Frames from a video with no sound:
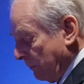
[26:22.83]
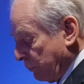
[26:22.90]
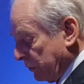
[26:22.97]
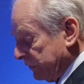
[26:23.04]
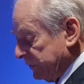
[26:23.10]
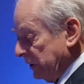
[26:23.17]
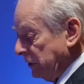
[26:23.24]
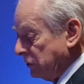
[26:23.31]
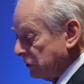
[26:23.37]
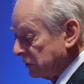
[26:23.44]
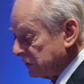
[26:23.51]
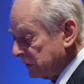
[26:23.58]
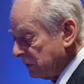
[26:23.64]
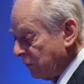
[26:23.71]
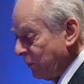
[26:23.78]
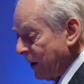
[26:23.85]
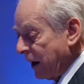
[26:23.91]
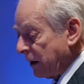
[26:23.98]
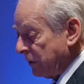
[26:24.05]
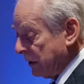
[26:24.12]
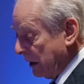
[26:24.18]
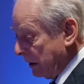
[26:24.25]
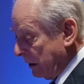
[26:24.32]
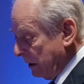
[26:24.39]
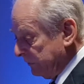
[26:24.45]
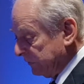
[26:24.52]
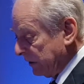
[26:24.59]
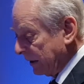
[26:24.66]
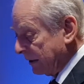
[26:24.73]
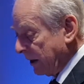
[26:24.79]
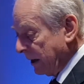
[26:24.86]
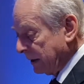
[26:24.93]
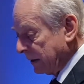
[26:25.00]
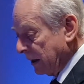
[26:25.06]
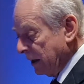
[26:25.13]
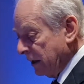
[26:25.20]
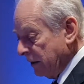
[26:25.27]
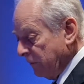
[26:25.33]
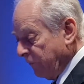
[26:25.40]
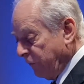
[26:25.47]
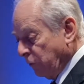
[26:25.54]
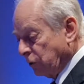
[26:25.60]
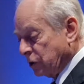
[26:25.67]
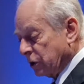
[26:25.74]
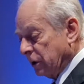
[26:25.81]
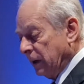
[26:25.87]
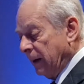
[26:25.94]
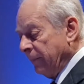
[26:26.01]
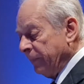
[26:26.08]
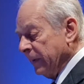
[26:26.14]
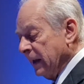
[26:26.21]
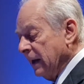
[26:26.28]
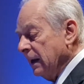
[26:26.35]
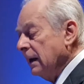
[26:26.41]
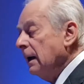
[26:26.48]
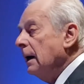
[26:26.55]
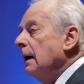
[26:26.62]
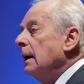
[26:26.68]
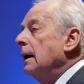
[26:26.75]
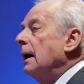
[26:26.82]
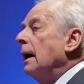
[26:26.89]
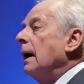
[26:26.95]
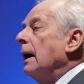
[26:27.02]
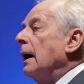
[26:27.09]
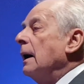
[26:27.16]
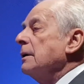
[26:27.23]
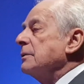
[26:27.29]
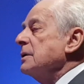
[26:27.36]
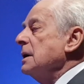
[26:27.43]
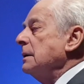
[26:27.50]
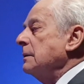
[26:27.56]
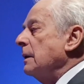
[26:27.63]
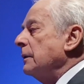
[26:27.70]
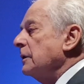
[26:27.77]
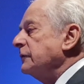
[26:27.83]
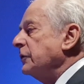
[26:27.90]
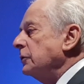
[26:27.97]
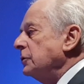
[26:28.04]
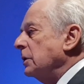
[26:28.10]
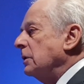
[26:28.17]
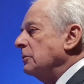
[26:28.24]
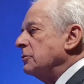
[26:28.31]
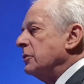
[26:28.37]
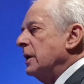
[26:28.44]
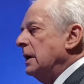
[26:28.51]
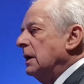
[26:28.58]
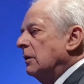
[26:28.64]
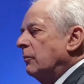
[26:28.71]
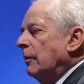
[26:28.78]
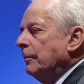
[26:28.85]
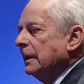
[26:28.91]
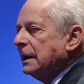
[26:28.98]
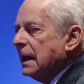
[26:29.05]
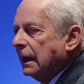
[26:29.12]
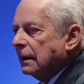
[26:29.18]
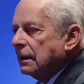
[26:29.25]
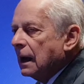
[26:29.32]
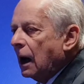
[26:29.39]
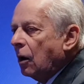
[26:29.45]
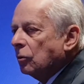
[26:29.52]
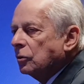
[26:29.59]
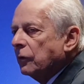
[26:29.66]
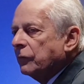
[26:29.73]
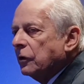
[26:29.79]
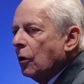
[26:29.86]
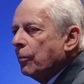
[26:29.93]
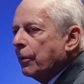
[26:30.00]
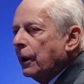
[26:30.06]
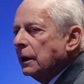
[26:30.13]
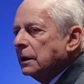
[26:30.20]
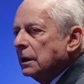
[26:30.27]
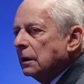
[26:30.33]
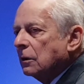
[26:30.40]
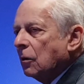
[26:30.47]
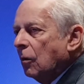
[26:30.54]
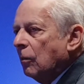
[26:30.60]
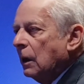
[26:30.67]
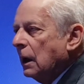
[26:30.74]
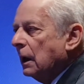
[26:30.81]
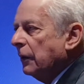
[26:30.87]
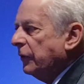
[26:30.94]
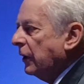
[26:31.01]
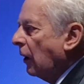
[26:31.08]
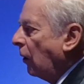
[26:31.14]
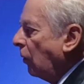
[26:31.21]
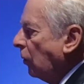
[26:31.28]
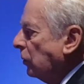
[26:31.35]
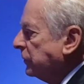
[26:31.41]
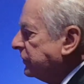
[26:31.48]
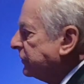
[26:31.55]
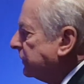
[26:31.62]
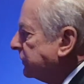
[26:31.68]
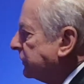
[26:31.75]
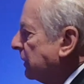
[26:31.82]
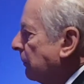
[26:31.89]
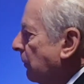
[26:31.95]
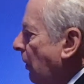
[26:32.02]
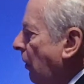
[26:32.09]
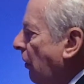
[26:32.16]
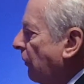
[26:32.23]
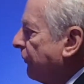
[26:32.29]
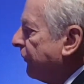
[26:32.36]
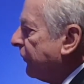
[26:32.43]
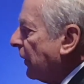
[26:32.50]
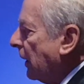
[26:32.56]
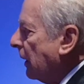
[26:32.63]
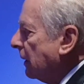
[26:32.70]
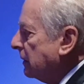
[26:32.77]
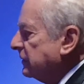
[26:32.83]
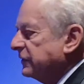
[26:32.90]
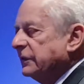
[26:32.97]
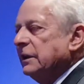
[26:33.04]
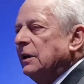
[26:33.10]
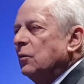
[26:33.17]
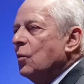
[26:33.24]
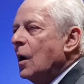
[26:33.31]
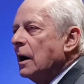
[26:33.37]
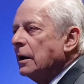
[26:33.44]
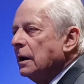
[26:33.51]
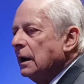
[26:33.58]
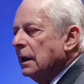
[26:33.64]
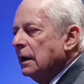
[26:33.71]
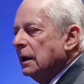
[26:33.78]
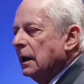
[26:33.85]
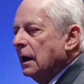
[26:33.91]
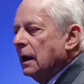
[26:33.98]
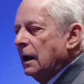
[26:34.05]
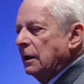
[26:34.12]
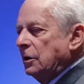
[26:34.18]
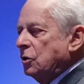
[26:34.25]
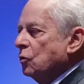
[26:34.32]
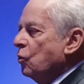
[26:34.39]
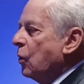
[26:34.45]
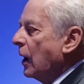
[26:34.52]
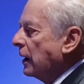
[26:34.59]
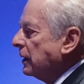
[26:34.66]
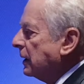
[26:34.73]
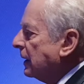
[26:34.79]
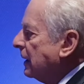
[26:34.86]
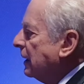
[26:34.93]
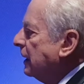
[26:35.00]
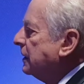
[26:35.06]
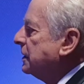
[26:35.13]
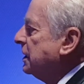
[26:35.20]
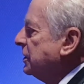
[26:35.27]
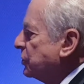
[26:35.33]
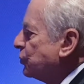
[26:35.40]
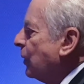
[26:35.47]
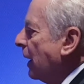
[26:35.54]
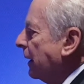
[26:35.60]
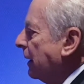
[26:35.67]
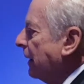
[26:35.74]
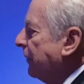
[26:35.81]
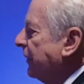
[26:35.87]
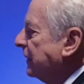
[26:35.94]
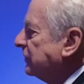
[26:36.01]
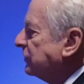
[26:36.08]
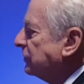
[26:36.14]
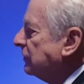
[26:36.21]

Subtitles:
procedures where there is a great future. I think that the surgical training will be taken out of the operating room. The old system of see one, do one, teach one, this